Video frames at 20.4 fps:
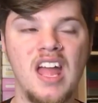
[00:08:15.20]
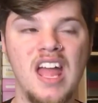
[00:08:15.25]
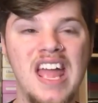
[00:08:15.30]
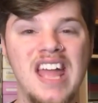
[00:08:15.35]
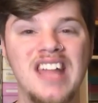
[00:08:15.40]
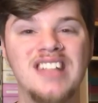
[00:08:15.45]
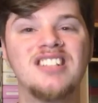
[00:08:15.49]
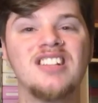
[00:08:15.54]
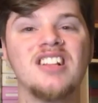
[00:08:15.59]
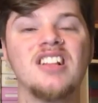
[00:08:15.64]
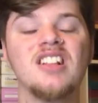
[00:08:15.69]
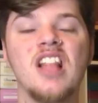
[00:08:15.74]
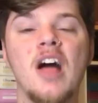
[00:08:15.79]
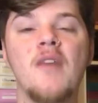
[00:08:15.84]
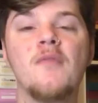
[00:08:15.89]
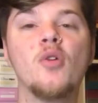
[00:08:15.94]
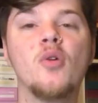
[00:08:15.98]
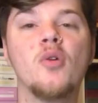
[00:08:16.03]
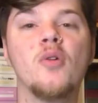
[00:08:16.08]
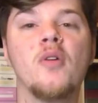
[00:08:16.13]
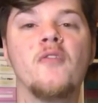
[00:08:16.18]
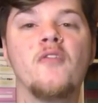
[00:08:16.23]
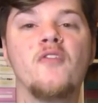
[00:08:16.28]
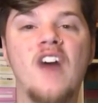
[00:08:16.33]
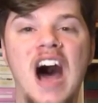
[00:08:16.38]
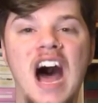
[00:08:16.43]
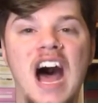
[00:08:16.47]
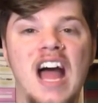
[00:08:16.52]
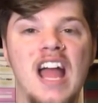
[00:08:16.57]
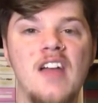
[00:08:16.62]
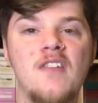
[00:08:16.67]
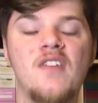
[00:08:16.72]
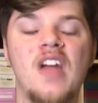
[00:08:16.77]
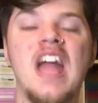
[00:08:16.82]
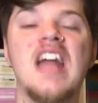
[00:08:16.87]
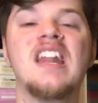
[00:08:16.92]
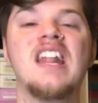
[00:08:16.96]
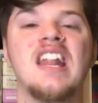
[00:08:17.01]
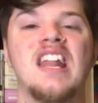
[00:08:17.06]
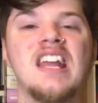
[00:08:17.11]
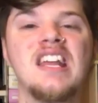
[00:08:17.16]
It's level 5
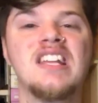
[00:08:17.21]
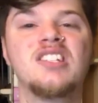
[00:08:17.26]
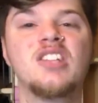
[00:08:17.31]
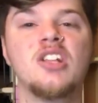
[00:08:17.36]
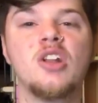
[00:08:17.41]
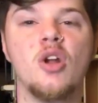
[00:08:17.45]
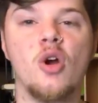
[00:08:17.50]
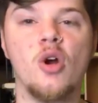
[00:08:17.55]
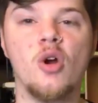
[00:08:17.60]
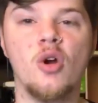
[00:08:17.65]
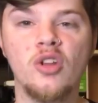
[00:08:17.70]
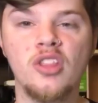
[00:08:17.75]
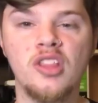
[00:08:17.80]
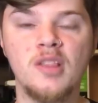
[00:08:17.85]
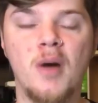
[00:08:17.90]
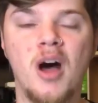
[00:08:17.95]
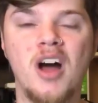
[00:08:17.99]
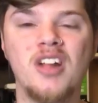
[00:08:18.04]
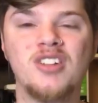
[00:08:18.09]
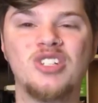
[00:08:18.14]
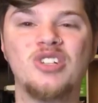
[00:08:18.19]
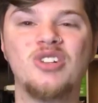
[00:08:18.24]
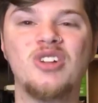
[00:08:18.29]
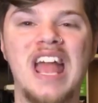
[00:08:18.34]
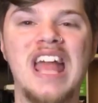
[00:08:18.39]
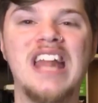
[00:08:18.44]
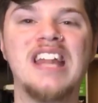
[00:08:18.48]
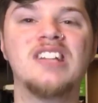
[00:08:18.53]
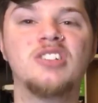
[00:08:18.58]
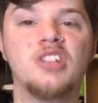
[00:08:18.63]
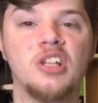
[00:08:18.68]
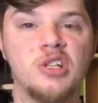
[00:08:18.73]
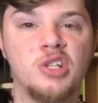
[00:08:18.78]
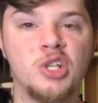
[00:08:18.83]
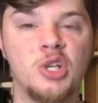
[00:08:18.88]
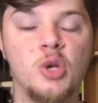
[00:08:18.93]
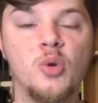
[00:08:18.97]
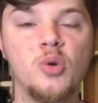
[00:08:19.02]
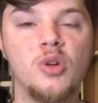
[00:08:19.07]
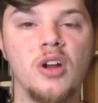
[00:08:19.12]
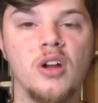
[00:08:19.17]
and it is an earth monster and it's a
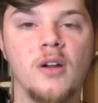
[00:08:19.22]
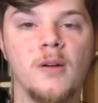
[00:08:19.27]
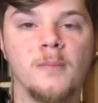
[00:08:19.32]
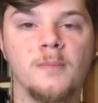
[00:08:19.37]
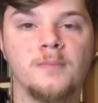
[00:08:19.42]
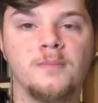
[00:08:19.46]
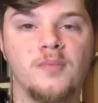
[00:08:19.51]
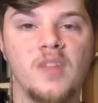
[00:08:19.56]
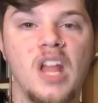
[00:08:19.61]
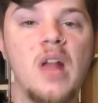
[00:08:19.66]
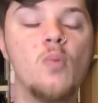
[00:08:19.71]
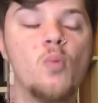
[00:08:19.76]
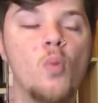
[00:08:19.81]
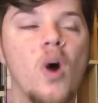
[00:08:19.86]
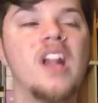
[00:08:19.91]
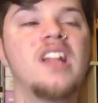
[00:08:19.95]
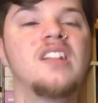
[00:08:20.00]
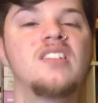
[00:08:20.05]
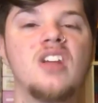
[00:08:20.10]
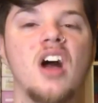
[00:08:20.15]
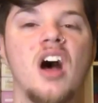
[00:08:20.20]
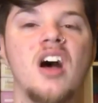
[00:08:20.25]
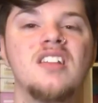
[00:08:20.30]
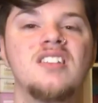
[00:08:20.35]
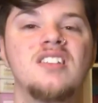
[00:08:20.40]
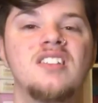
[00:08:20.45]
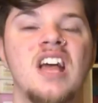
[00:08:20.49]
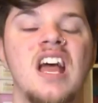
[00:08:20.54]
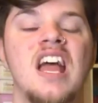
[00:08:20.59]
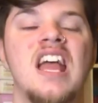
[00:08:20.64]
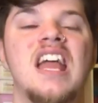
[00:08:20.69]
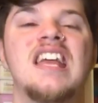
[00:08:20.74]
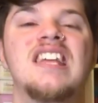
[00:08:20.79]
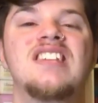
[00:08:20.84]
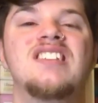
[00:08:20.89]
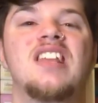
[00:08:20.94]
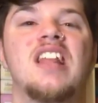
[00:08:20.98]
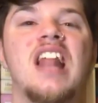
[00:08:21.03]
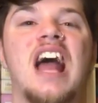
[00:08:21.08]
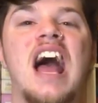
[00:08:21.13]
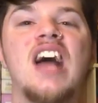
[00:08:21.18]
tuner. And what it does
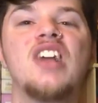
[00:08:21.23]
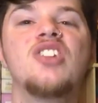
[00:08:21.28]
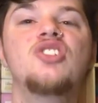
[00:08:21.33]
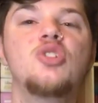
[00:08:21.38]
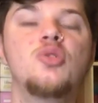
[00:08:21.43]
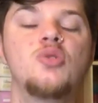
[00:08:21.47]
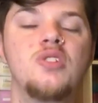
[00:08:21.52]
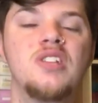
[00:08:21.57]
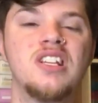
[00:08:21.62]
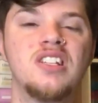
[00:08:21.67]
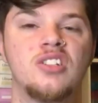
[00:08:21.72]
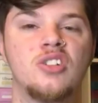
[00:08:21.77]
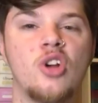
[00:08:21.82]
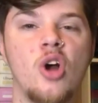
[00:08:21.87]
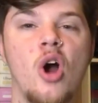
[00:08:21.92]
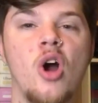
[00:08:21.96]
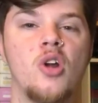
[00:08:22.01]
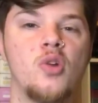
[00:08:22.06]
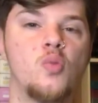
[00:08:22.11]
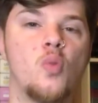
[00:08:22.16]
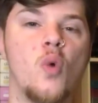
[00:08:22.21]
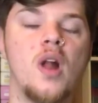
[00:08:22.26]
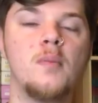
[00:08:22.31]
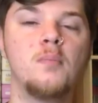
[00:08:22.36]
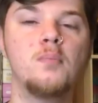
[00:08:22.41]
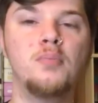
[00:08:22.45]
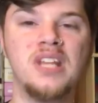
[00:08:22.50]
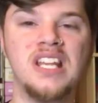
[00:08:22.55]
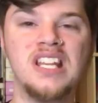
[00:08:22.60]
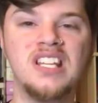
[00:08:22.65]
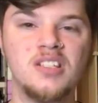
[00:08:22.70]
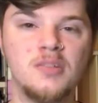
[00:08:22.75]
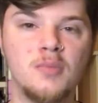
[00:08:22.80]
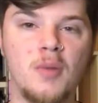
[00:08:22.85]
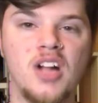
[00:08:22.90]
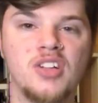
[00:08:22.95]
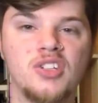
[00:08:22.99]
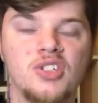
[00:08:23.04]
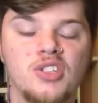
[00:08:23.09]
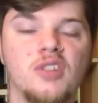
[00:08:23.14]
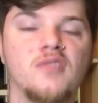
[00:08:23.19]
is it has you discard 1 beast
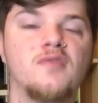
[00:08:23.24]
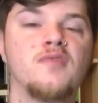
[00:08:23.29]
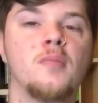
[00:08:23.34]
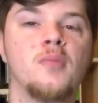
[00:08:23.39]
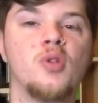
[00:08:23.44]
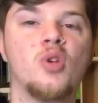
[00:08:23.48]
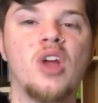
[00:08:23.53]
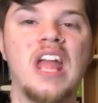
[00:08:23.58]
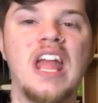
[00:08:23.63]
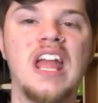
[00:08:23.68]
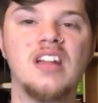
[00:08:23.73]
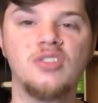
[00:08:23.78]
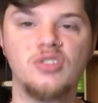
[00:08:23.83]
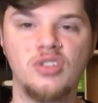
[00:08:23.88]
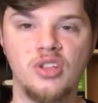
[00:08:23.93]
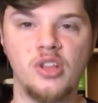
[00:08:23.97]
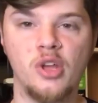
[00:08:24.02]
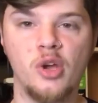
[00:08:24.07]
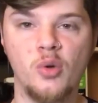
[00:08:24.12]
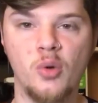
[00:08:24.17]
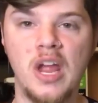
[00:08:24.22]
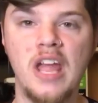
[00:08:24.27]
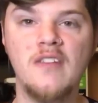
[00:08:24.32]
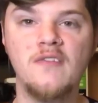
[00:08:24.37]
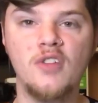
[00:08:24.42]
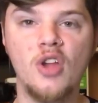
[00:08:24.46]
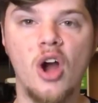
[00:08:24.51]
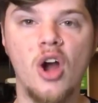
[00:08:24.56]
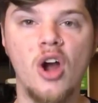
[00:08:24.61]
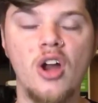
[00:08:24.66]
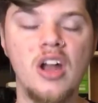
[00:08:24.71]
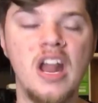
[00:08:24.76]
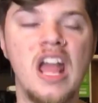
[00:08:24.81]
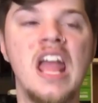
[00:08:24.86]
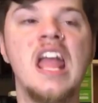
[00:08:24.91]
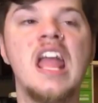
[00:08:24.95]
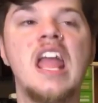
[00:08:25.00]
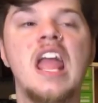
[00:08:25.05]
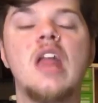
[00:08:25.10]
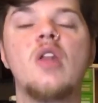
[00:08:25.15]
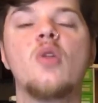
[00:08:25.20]
monster from your hand to the graveyard
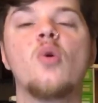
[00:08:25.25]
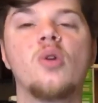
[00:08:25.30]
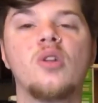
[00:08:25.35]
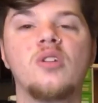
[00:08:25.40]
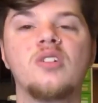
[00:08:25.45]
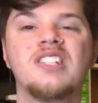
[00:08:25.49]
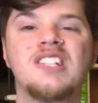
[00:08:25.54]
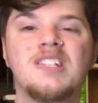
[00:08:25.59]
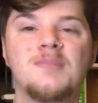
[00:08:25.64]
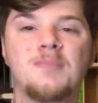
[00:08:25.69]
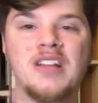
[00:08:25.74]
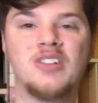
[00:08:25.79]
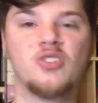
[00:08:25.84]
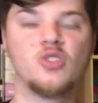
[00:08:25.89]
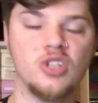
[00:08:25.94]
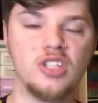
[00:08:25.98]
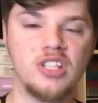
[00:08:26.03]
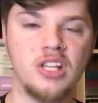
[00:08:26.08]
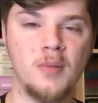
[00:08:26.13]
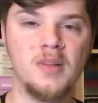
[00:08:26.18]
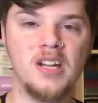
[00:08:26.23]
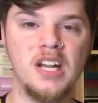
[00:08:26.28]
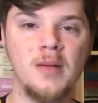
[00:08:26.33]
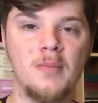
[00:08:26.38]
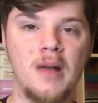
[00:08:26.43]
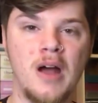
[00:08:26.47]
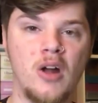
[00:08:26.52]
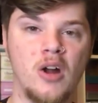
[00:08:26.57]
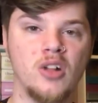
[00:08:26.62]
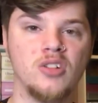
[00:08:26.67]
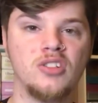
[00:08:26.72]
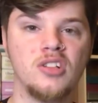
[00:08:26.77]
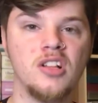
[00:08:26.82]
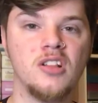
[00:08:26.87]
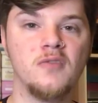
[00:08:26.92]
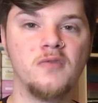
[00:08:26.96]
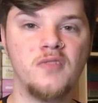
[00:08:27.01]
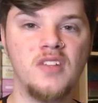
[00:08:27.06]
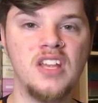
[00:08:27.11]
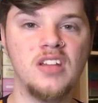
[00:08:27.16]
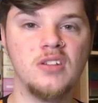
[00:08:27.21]
in order to special summon him out onto
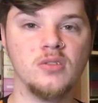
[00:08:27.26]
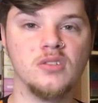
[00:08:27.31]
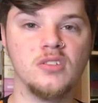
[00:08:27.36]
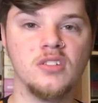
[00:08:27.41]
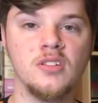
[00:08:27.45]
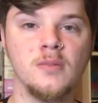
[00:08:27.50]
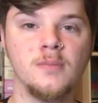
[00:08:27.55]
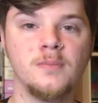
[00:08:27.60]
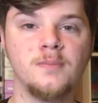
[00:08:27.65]
the field.